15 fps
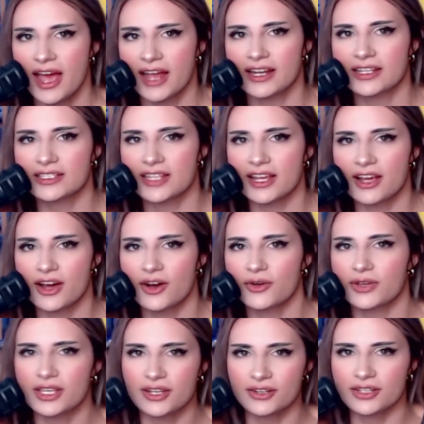And he's like, oh,
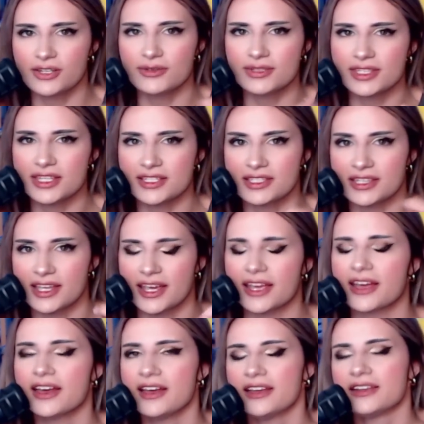here, use this
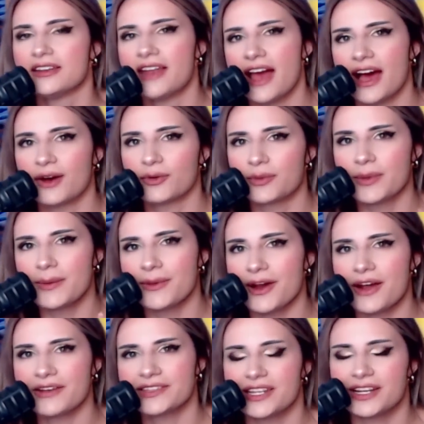thing. Now, remember
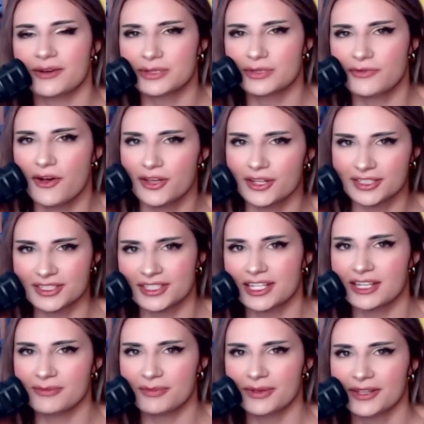how I said I was falling
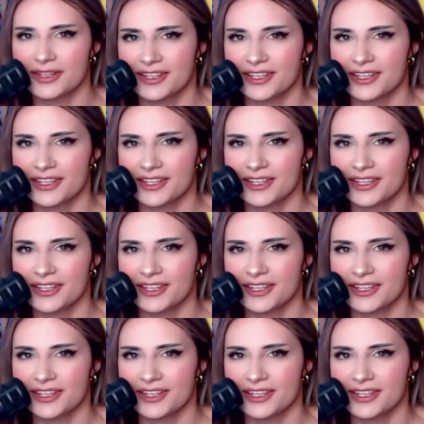asleep?